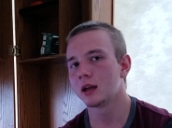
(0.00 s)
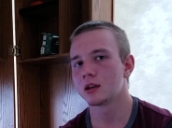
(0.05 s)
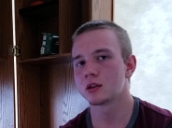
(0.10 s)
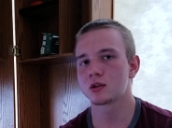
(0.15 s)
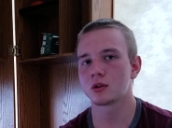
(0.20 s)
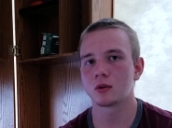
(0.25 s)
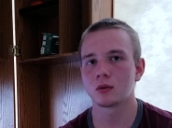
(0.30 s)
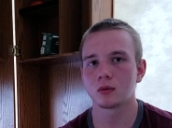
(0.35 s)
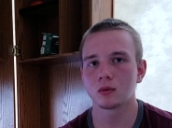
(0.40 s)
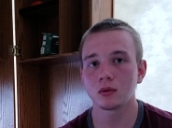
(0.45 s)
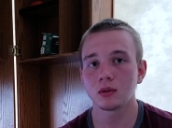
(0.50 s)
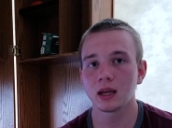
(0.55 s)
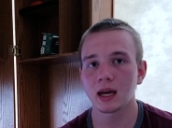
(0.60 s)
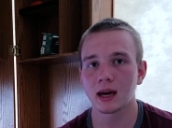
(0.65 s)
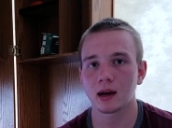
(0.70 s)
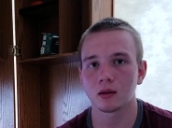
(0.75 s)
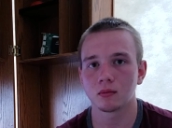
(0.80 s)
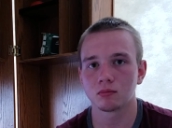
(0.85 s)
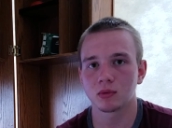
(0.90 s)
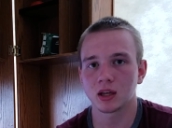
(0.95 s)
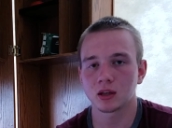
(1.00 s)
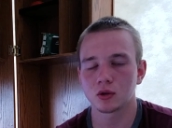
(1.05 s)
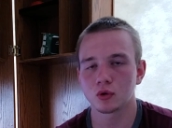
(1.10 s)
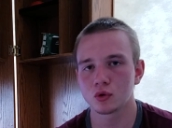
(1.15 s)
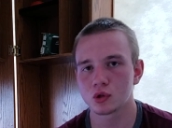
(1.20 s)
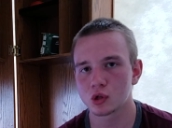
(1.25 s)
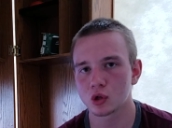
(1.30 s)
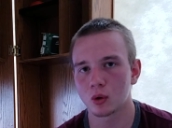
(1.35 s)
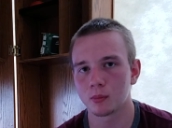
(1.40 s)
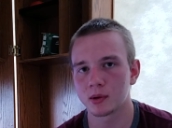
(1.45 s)
So yeah, thank
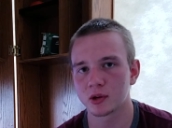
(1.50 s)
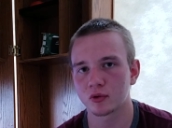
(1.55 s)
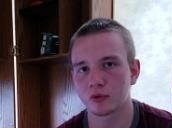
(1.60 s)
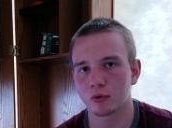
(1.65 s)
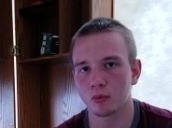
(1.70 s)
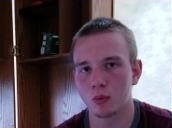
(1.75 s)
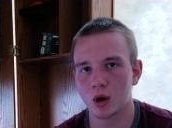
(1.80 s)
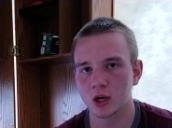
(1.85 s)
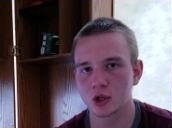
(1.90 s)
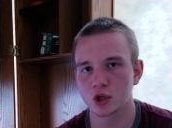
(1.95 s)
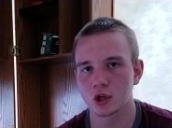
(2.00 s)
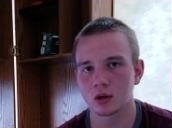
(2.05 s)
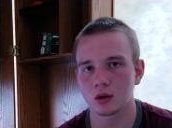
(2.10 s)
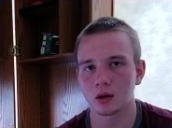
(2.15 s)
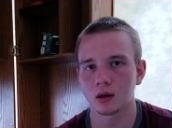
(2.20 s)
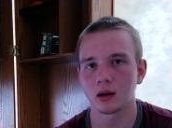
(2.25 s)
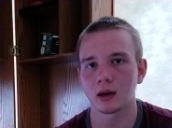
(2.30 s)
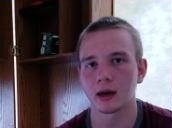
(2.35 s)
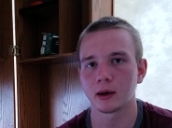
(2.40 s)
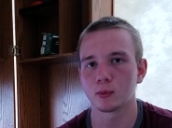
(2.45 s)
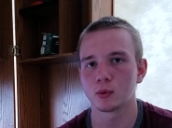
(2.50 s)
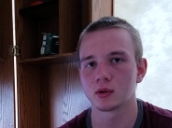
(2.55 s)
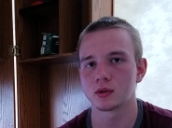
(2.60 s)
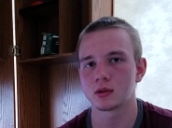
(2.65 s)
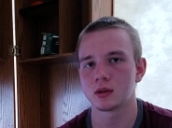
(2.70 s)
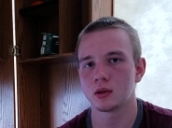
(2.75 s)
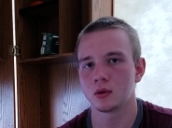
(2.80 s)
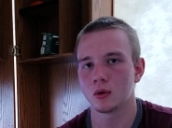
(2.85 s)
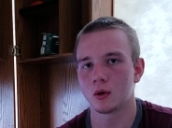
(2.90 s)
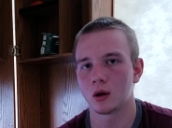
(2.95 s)
you so much for watching, and I will
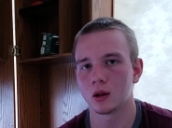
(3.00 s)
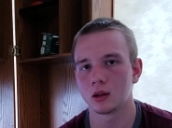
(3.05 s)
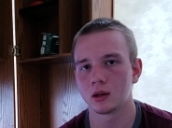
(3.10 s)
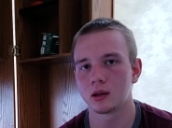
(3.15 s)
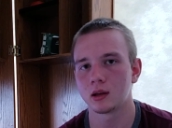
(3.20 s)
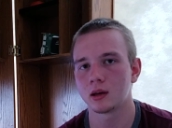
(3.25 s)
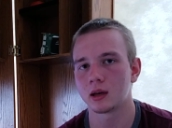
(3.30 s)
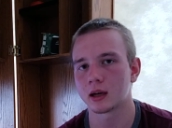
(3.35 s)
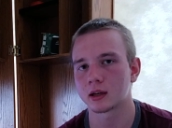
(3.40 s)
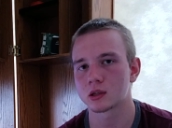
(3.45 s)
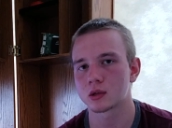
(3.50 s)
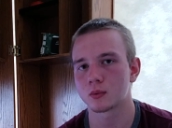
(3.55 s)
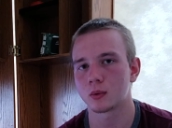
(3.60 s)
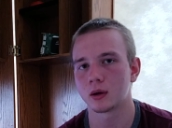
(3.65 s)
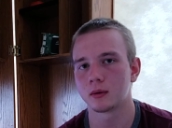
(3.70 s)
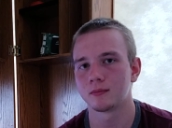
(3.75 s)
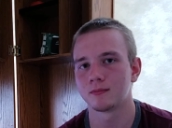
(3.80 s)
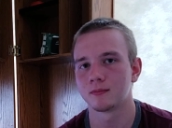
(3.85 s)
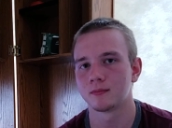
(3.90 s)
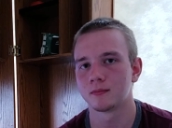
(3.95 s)
see you all in the next one.